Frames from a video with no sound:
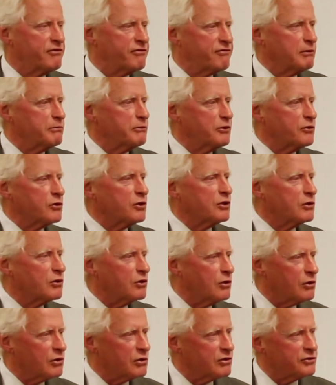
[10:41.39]
from the Royal
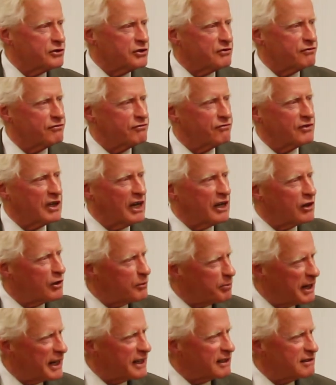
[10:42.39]
College of
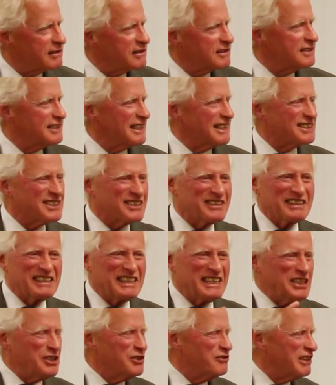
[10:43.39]
Chiropractors, that's an
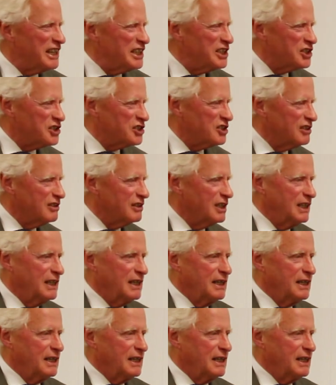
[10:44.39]
innovation